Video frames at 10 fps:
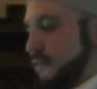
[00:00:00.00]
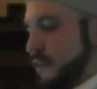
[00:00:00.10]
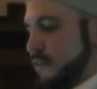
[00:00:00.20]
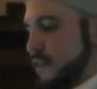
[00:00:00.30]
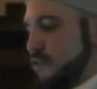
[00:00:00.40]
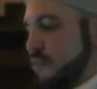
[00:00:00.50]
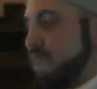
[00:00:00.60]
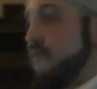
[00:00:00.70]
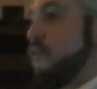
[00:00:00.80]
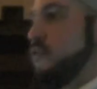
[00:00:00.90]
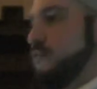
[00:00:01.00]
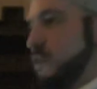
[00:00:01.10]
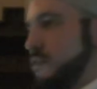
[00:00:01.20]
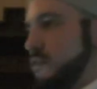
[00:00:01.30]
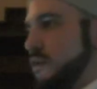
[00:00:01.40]
These needs to be focused
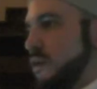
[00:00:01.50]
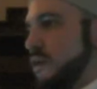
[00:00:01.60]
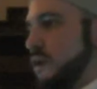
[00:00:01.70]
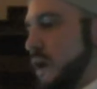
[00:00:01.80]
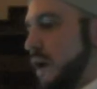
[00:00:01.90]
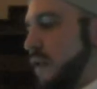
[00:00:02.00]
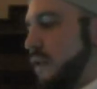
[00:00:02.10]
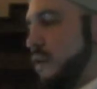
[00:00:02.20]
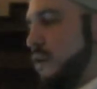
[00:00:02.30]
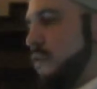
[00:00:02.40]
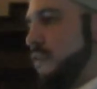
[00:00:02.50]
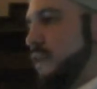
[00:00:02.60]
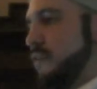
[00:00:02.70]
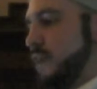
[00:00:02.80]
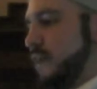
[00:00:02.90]
on, and other
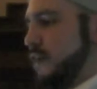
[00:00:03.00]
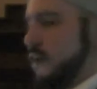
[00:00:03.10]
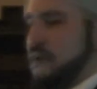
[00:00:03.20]
needs like